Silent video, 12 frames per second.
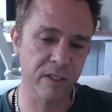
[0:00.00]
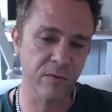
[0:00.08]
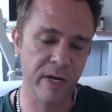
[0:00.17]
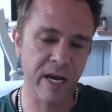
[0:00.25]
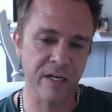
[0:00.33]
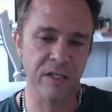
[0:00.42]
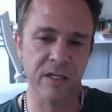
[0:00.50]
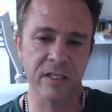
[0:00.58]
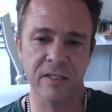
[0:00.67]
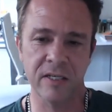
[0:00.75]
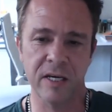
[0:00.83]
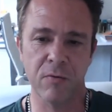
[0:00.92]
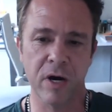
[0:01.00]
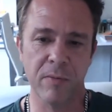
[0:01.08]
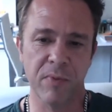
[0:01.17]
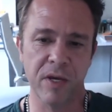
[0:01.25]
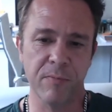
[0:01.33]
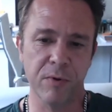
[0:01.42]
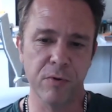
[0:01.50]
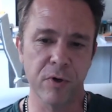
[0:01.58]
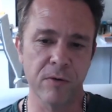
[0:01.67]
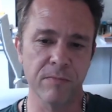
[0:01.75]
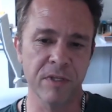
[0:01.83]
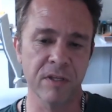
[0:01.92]
is we actually see what people who
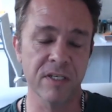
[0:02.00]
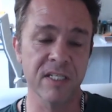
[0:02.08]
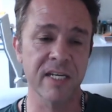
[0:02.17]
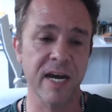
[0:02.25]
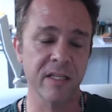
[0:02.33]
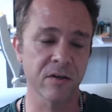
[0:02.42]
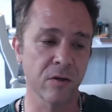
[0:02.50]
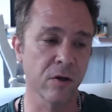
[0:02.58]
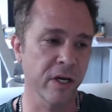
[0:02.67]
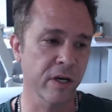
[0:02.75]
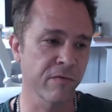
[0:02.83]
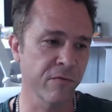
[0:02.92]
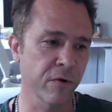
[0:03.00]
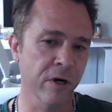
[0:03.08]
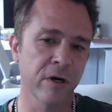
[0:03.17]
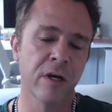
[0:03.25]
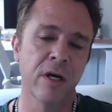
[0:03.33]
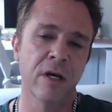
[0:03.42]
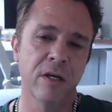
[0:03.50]
come to the site are looking for.